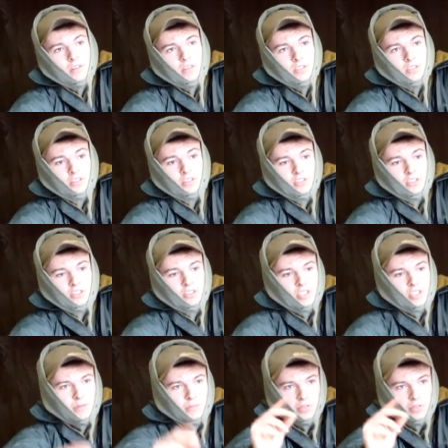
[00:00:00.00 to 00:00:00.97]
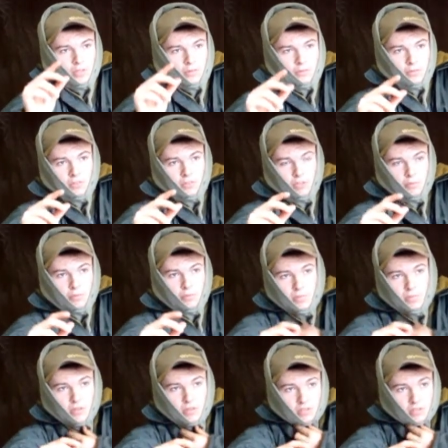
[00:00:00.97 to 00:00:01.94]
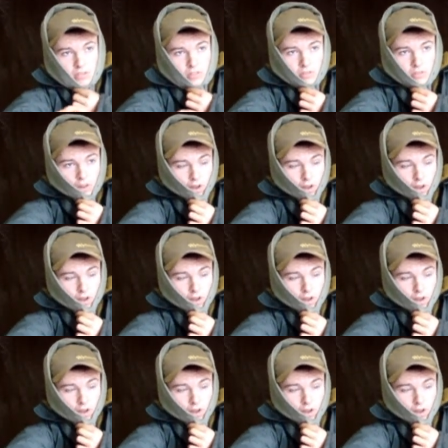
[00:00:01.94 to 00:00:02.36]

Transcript: so I just tipped it off the top of it, so